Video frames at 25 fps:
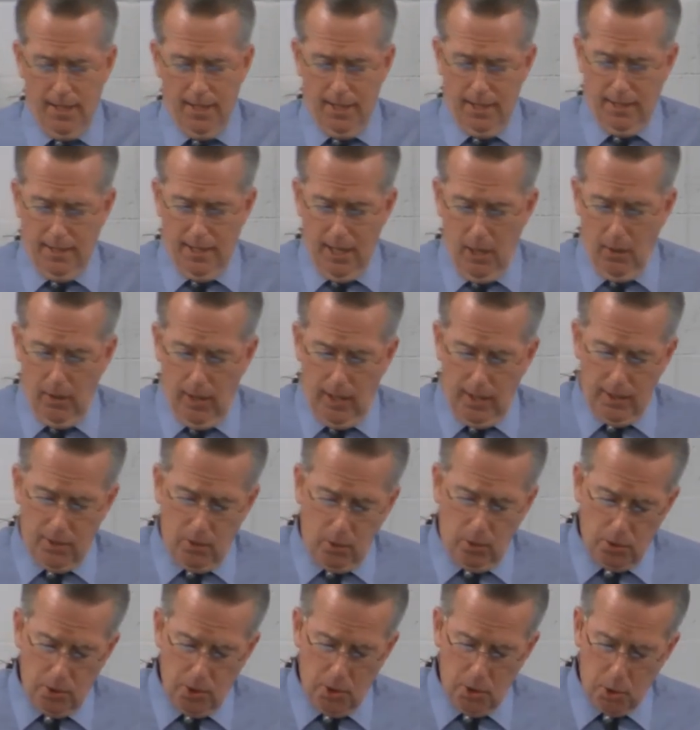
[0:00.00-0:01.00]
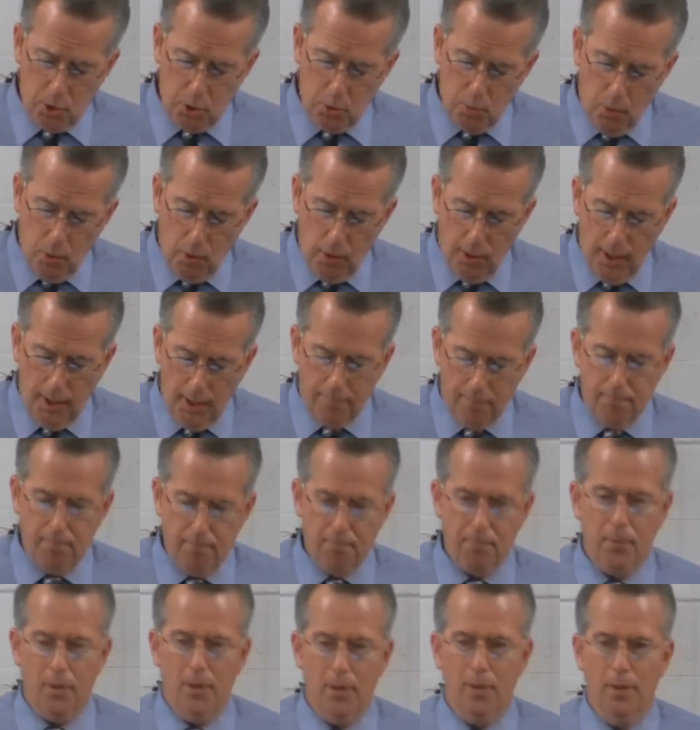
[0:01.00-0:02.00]
Now, I told you this morning
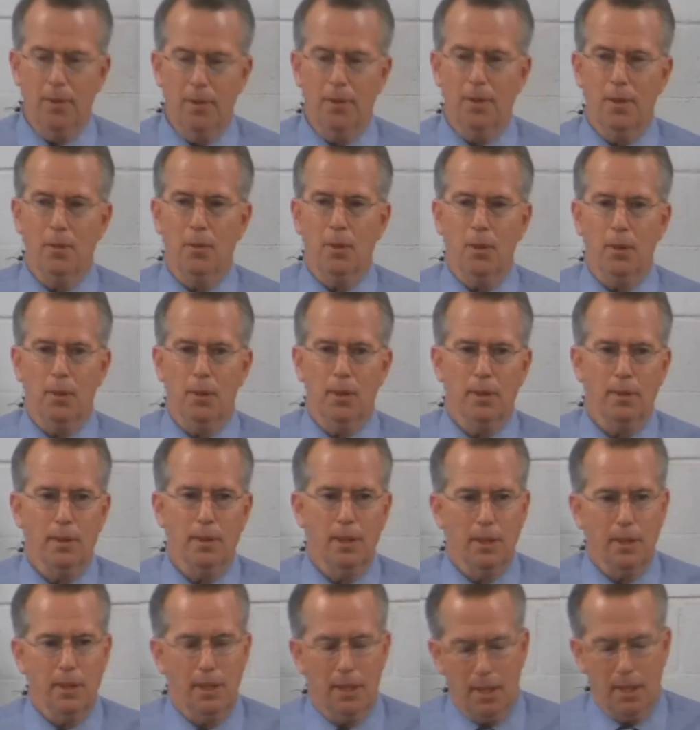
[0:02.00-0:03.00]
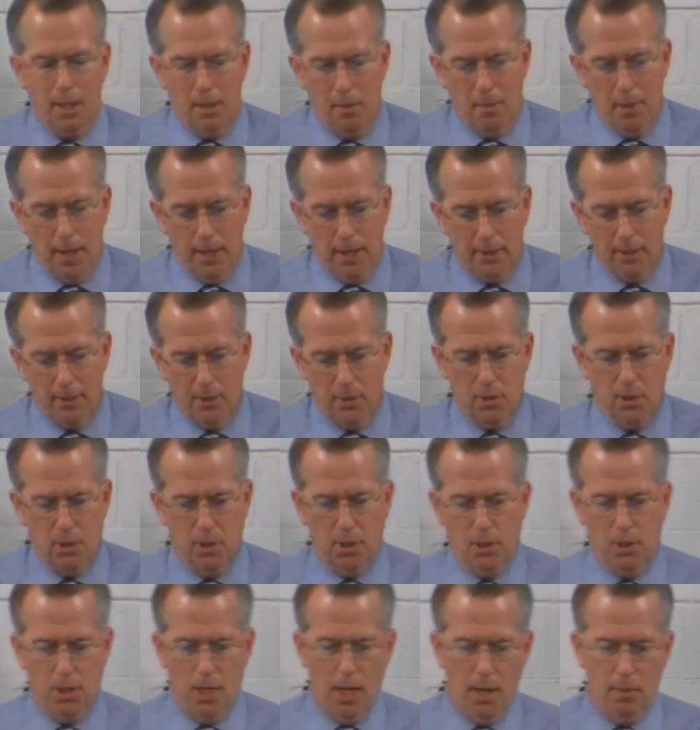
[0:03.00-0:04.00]
that we were you know, going to come back to this
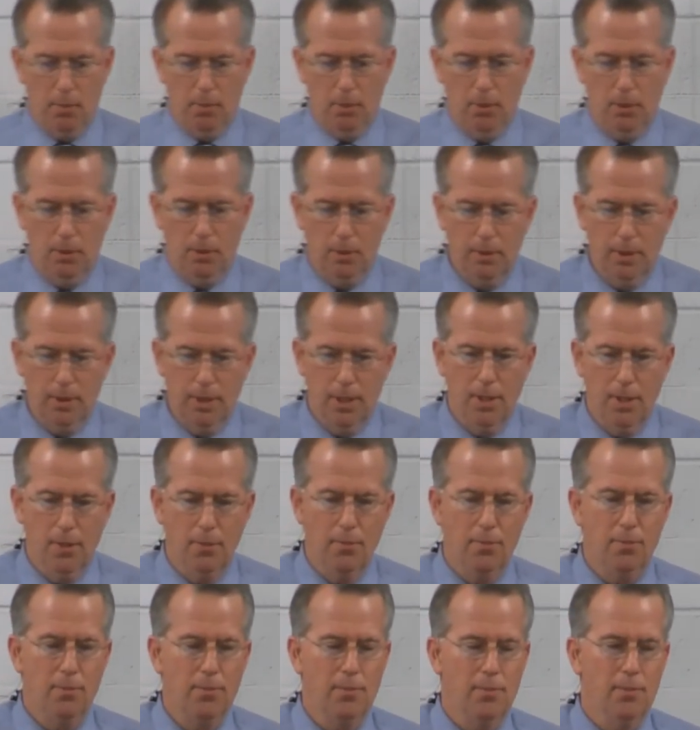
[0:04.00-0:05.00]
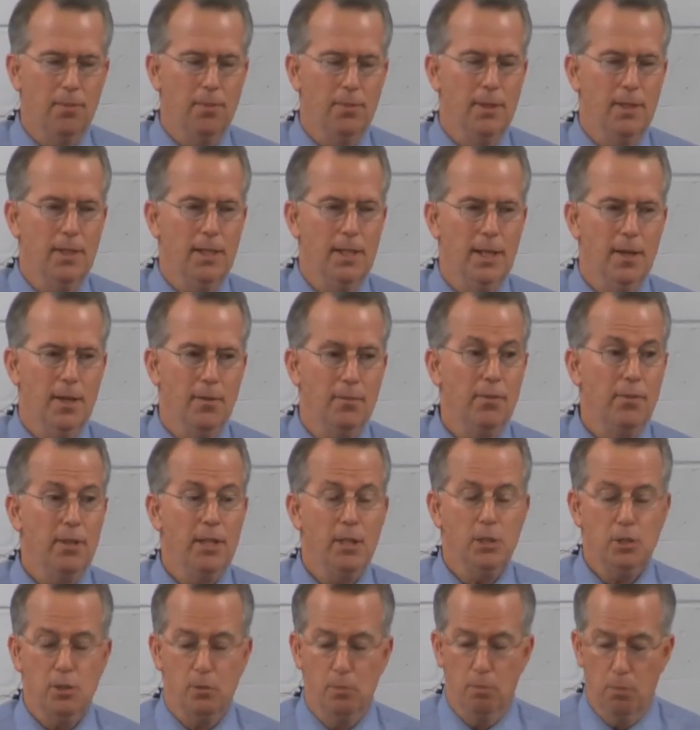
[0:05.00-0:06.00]
example of the uh,
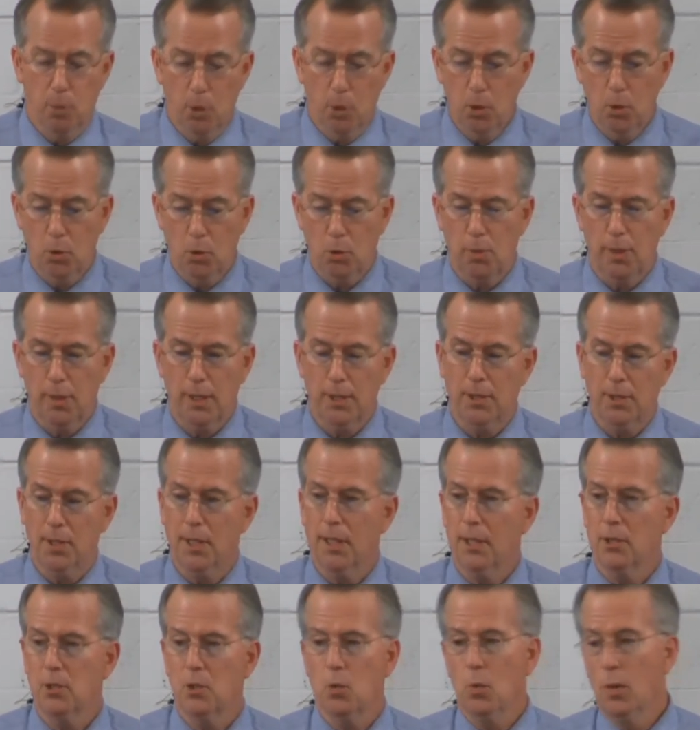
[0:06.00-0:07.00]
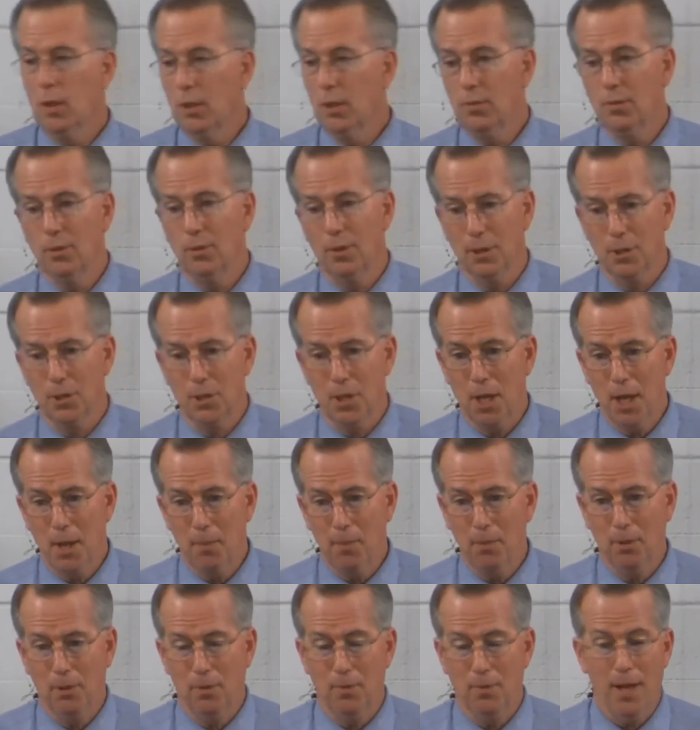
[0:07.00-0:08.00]
Feast of Booths because I think it's a wonderful
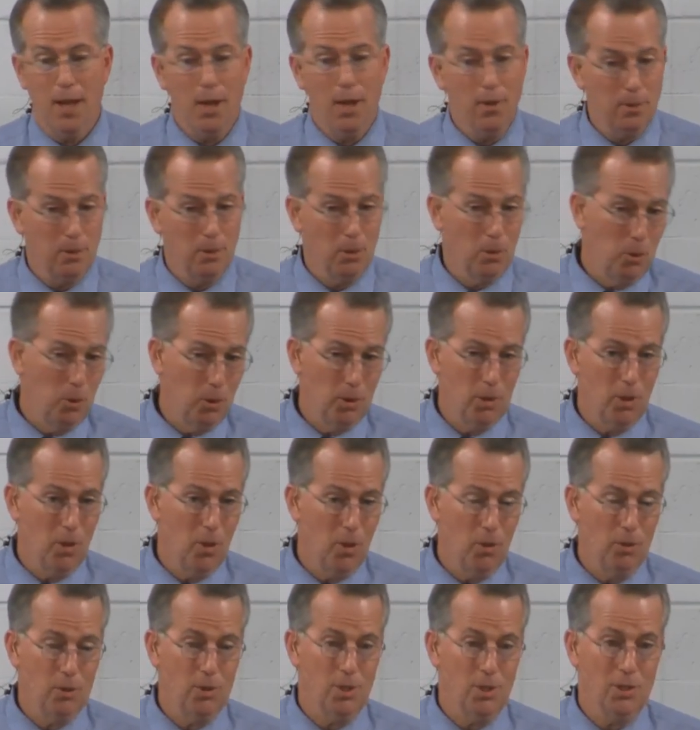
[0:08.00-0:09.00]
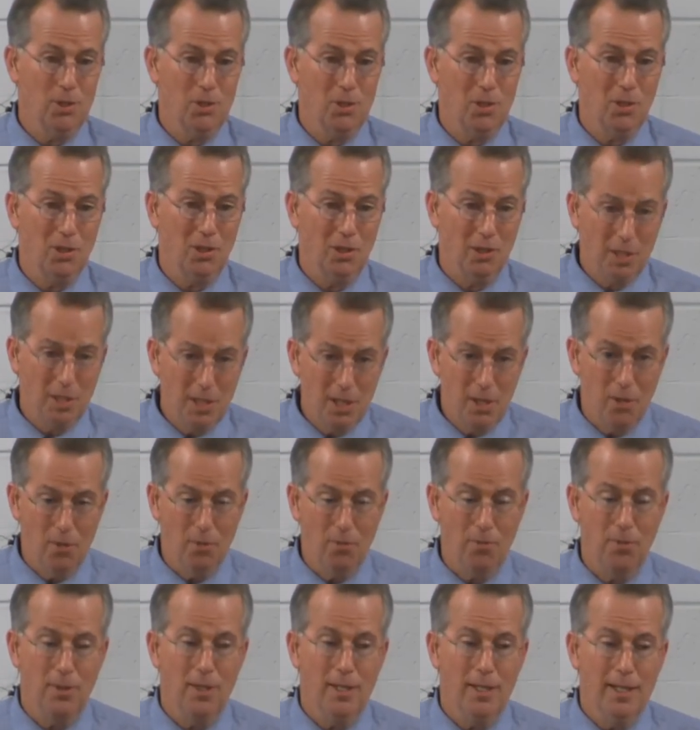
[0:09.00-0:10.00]
example of how the Lord calls us to
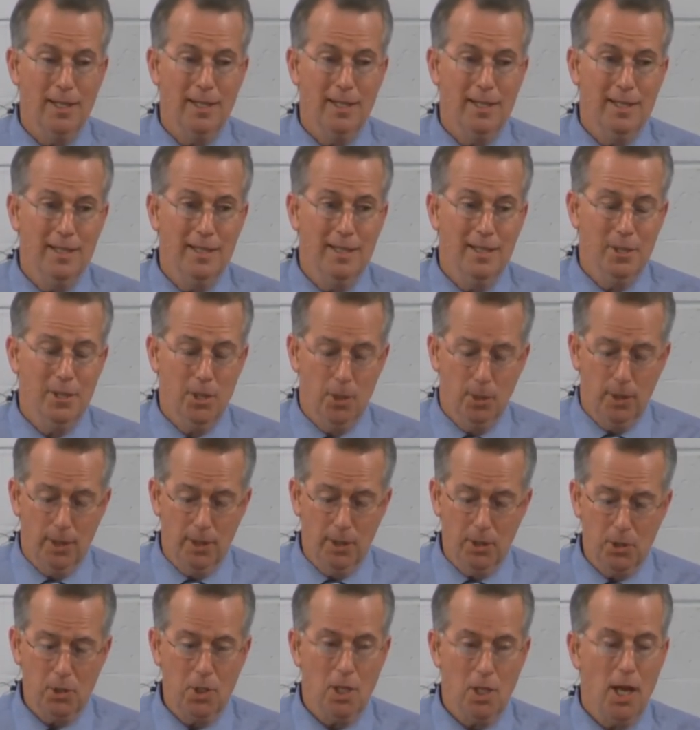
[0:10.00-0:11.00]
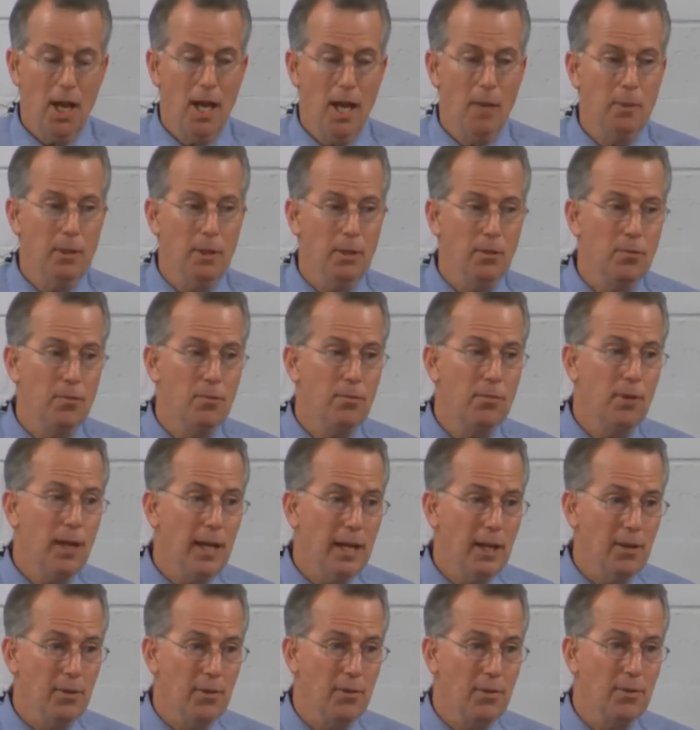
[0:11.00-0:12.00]
live during this time in
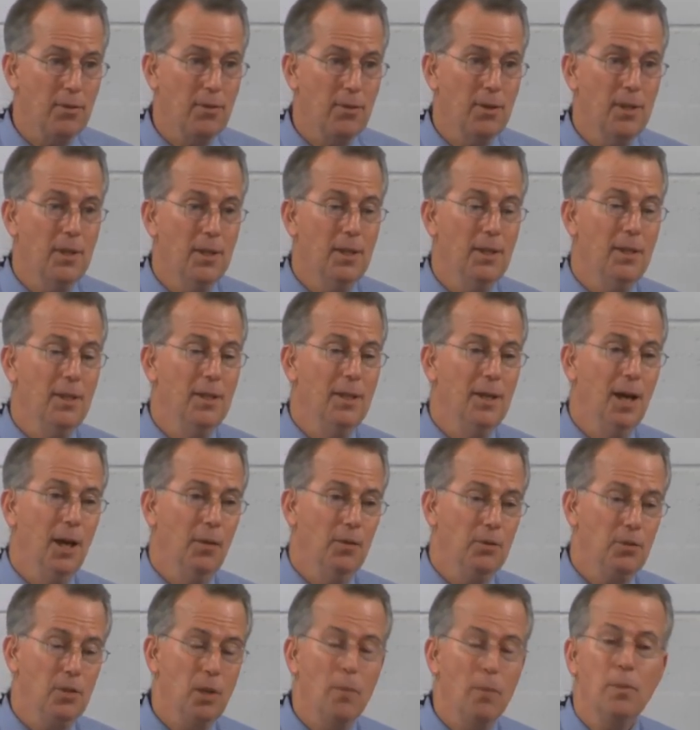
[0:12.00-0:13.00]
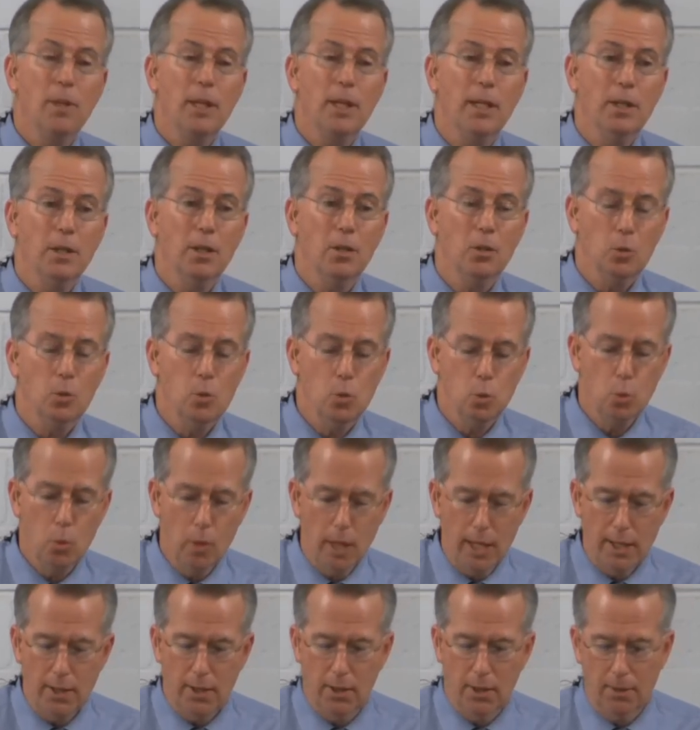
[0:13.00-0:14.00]
faith of something
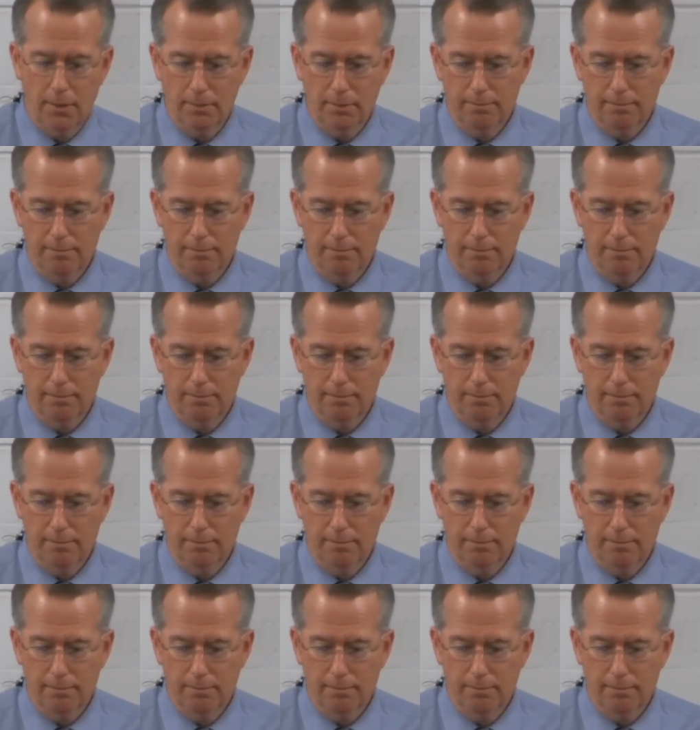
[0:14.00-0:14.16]
greater.